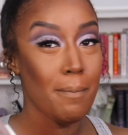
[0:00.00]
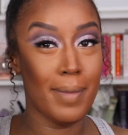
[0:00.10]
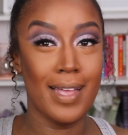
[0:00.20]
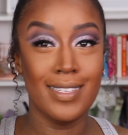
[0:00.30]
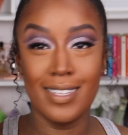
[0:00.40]

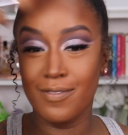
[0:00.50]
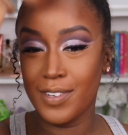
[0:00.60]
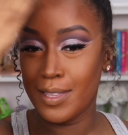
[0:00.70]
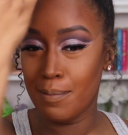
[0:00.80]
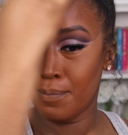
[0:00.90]
Painting for
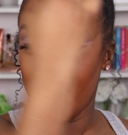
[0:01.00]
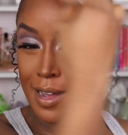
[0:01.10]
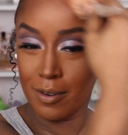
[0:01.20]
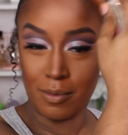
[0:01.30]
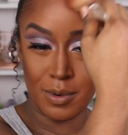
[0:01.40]
the
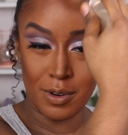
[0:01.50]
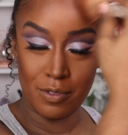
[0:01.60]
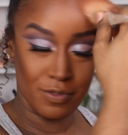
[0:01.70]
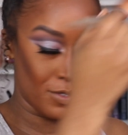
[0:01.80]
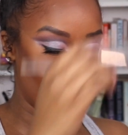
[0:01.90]
back row,
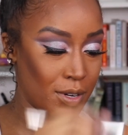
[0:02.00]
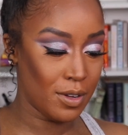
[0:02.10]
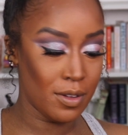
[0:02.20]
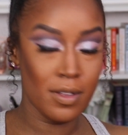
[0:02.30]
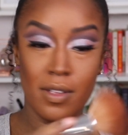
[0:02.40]
for
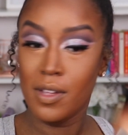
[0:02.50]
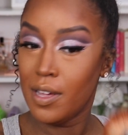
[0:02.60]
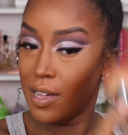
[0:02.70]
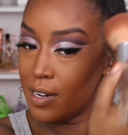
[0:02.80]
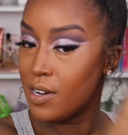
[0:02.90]
real.
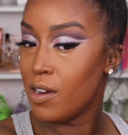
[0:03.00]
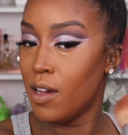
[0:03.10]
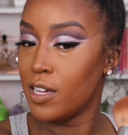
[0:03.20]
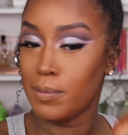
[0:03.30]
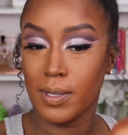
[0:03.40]
I did
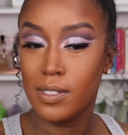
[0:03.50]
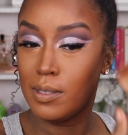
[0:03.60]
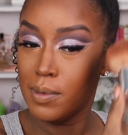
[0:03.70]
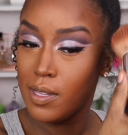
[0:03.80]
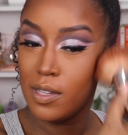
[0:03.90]
not expect it to
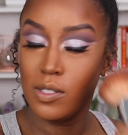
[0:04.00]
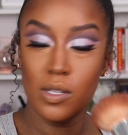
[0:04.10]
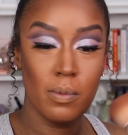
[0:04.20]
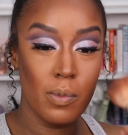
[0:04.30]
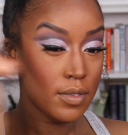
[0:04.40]
be that
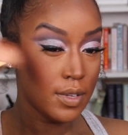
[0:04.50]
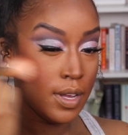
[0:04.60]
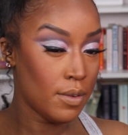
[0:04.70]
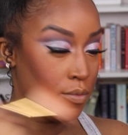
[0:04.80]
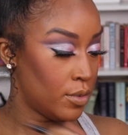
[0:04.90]
deep.
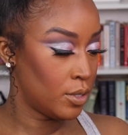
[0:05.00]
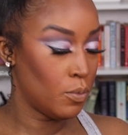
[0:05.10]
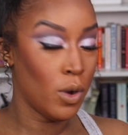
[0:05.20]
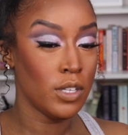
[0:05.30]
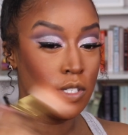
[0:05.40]
I was
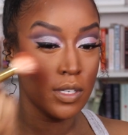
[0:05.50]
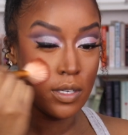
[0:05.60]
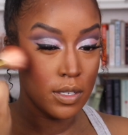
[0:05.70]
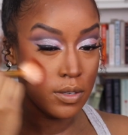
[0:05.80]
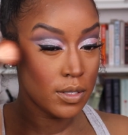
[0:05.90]
watching,
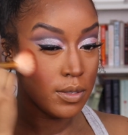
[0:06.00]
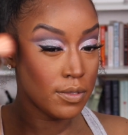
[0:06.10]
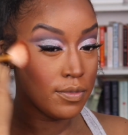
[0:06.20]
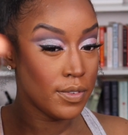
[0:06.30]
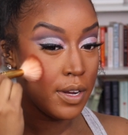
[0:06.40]
I noticed it was
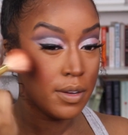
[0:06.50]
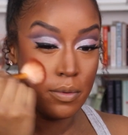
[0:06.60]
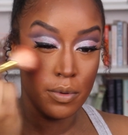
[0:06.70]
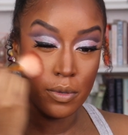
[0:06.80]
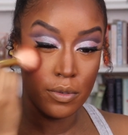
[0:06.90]
very
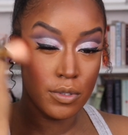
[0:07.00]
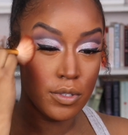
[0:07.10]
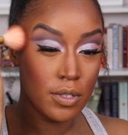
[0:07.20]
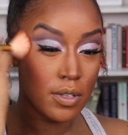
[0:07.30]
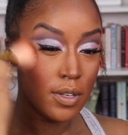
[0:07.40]

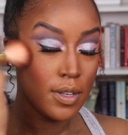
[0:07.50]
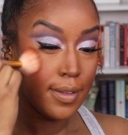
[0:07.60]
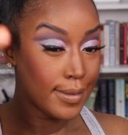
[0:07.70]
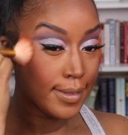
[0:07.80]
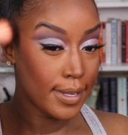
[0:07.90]
rouge.
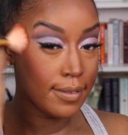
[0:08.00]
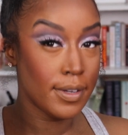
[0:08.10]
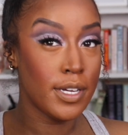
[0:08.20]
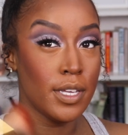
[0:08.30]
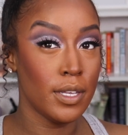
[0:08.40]
Like
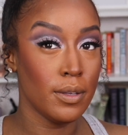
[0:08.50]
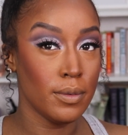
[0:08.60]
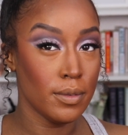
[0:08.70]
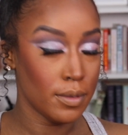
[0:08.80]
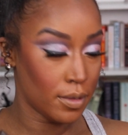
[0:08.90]
very cute.
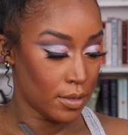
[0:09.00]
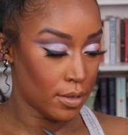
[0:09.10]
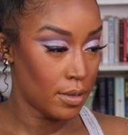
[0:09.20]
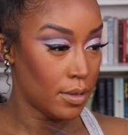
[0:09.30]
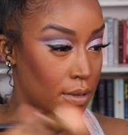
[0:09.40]

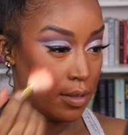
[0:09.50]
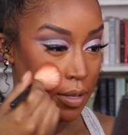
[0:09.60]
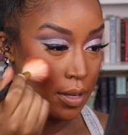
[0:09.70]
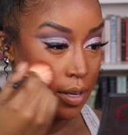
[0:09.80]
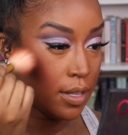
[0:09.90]

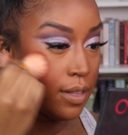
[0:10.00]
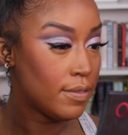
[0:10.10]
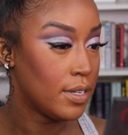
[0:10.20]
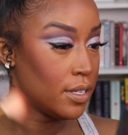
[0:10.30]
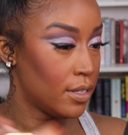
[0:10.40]
Like, I
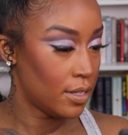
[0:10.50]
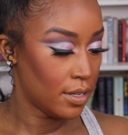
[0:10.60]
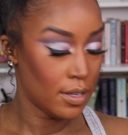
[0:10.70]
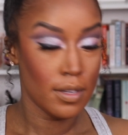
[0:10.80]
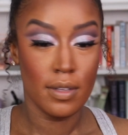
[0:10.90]
loved it.
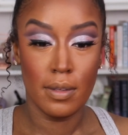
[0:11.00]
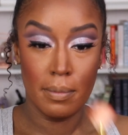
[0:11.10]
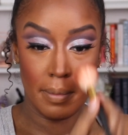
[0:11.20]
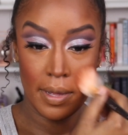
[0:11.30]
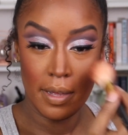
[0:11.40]

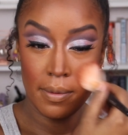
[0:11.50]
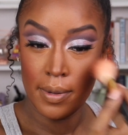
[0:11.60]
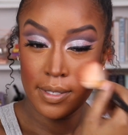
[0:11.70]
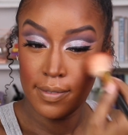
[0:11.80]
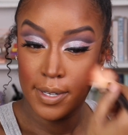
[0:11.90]
But it
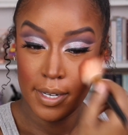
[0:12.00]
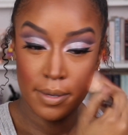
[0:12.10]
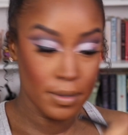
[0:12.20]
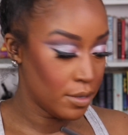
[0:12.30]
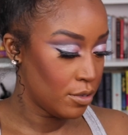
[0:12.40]
was very
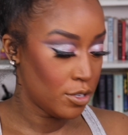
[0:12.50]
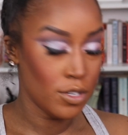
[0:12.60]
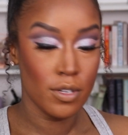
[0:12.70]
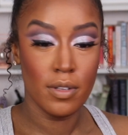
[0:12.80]
rouge.